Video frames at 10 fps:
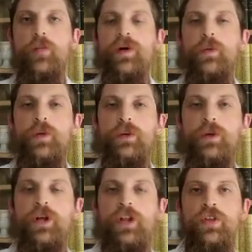but
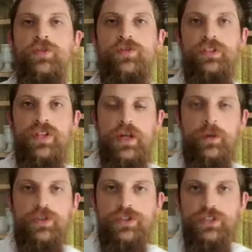for today
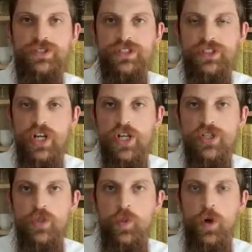we'll just
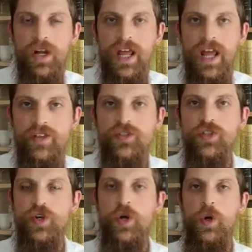discuss one
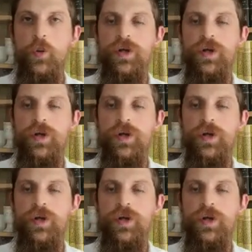answer,